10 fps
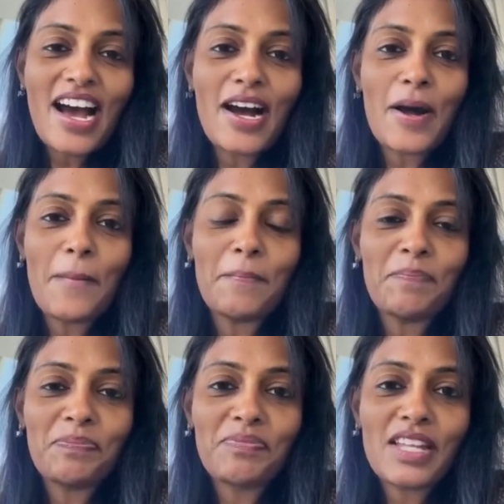
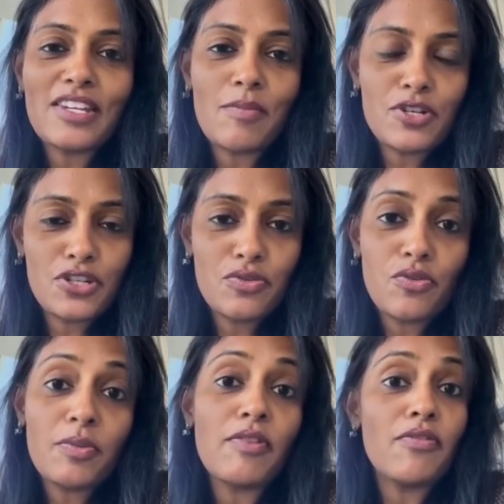Um, number two,
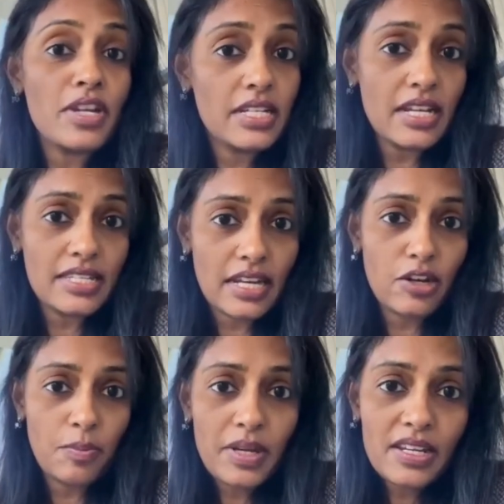don't be afraid to get a
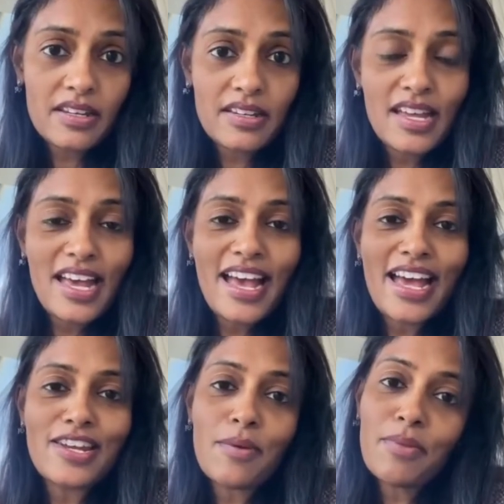second opinion.
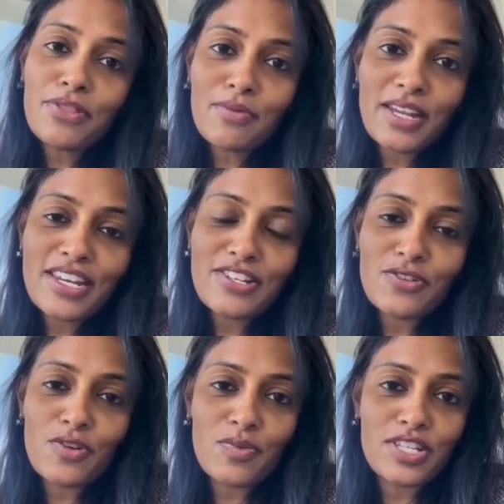And number three,
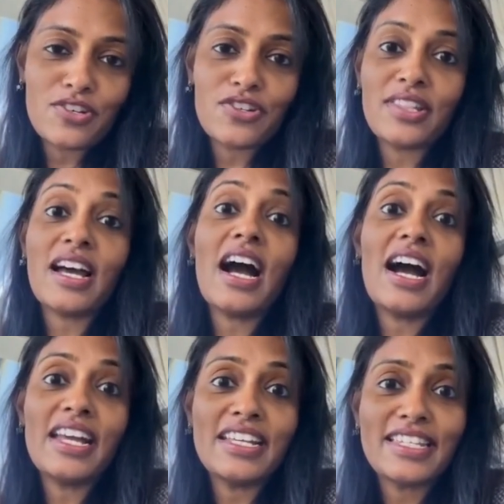do your research at the
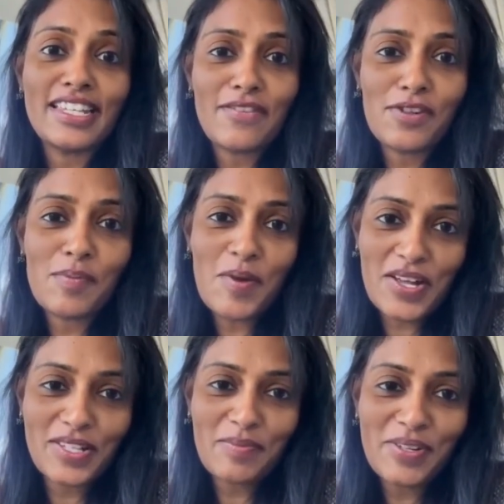highest level
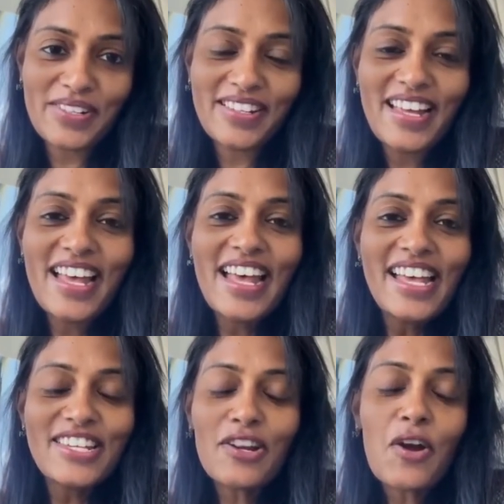possible.
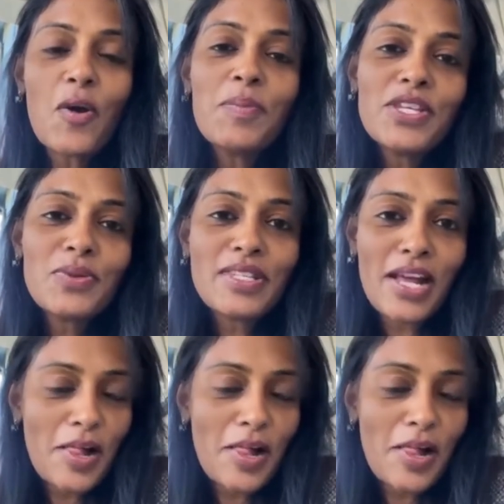So I hope this was